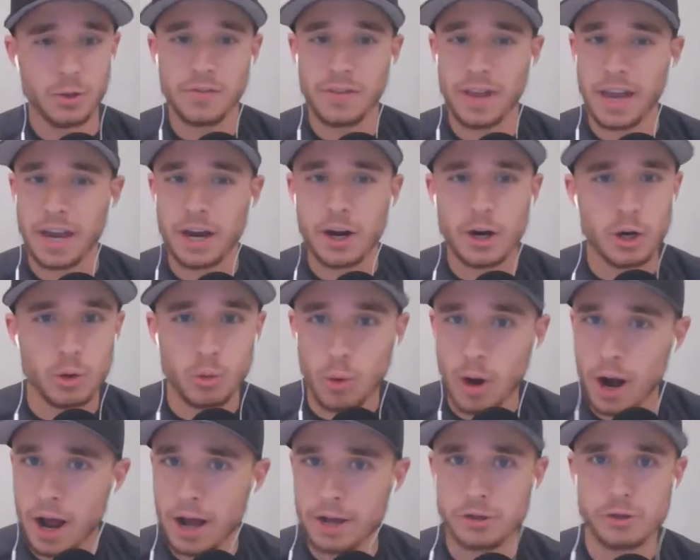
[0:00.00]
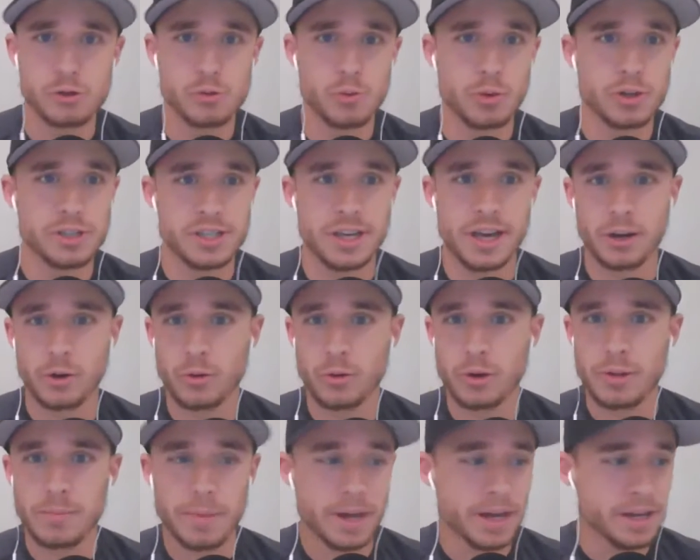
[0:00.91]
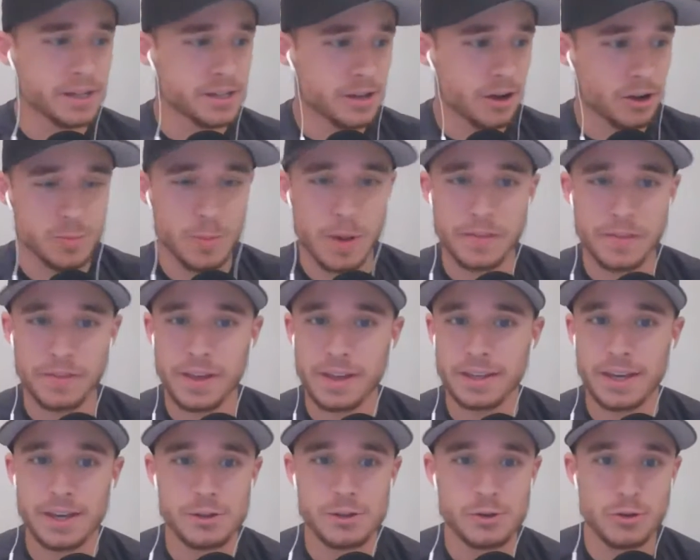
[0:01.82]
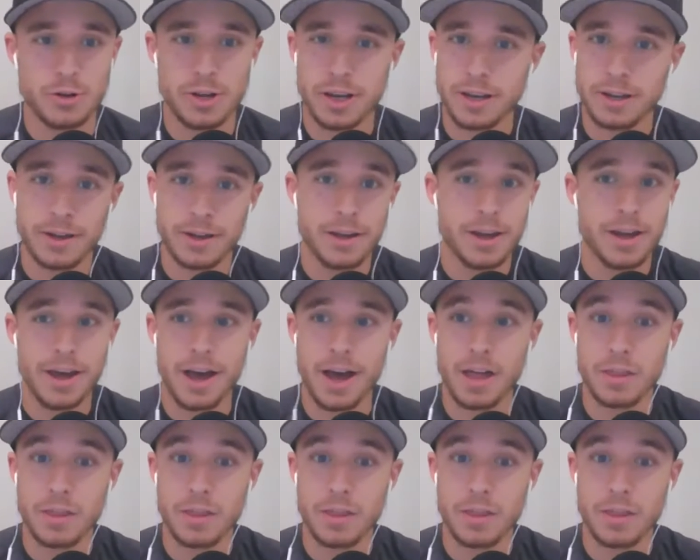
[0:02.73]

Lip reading: You have Aaron Rodgers, once out of Green Bay, talked about that yesterday.